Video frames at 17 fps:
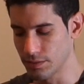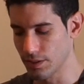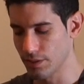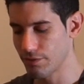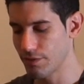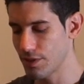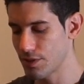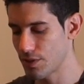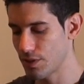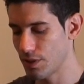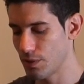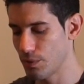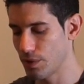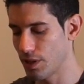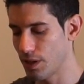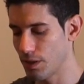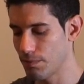eventually,
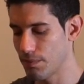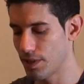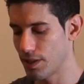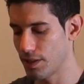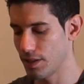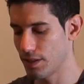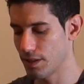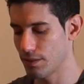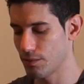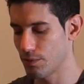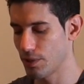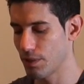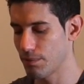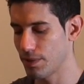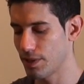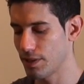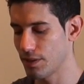we are planning we
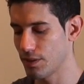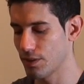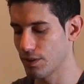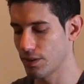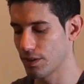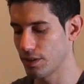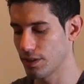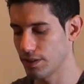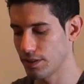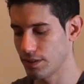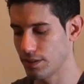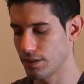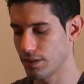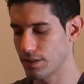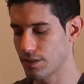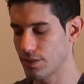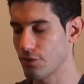are planning on
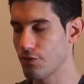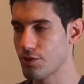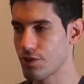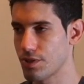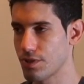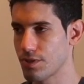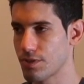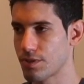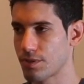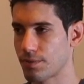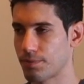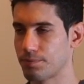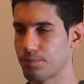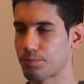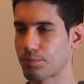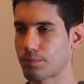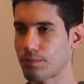creating services
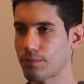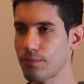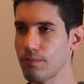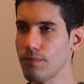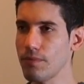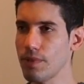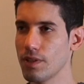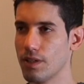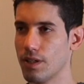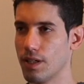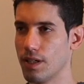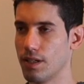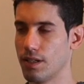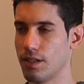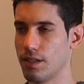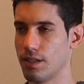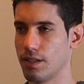
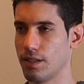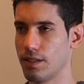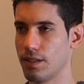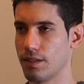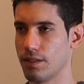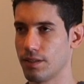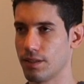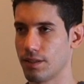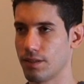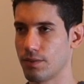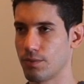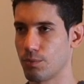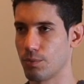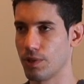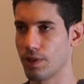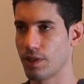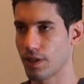uh, that
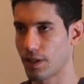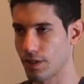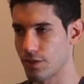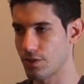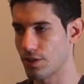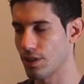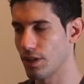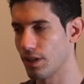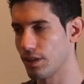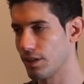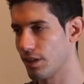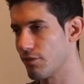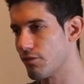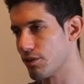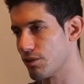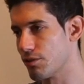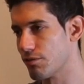we can generate
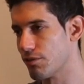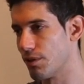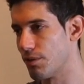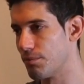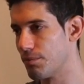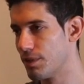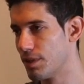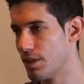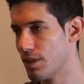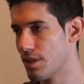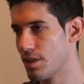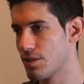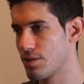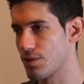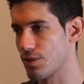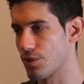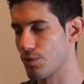revenue from.
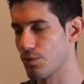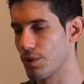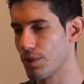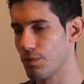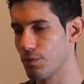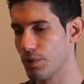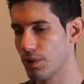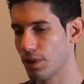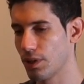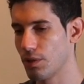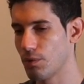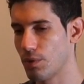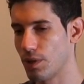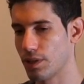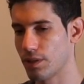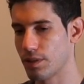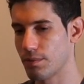So we, we really
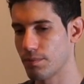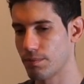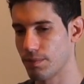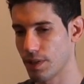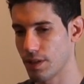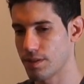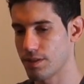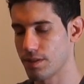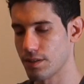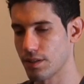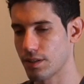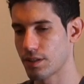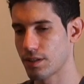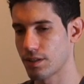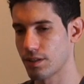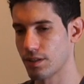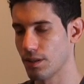want the basic
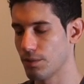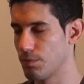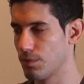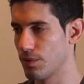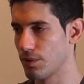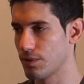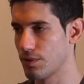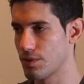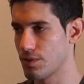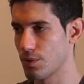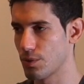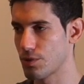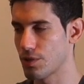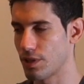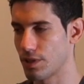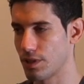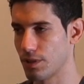network, the
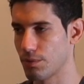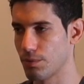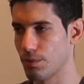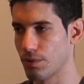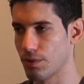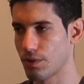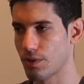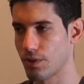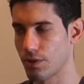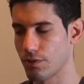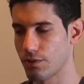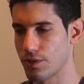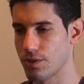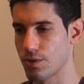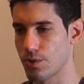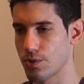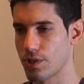social network, all of
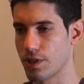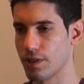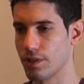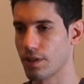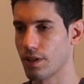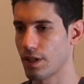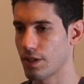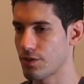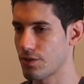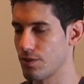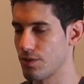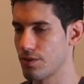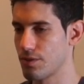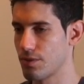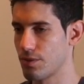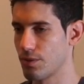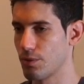the social
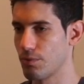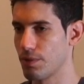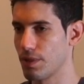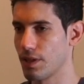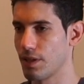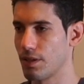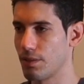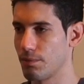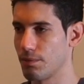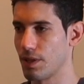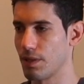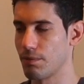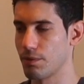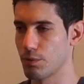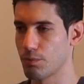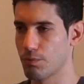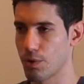interactions, you know, being
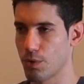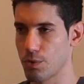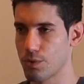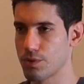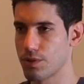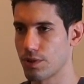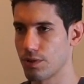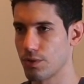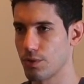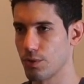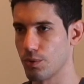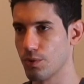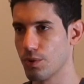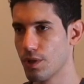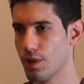able to post and to